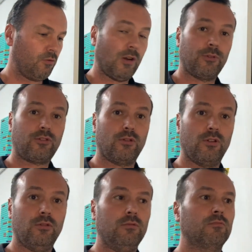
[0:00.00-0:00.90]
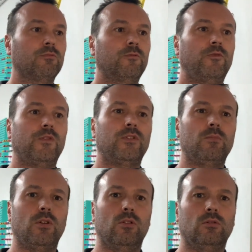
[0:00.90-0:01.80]
grab a screw, 50
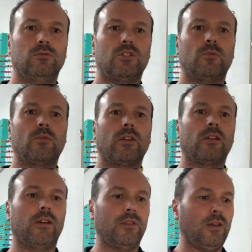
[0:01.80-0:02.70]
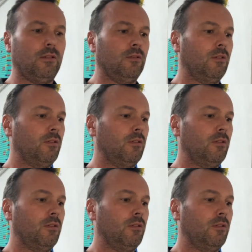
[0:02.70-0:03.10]
mil, something like that,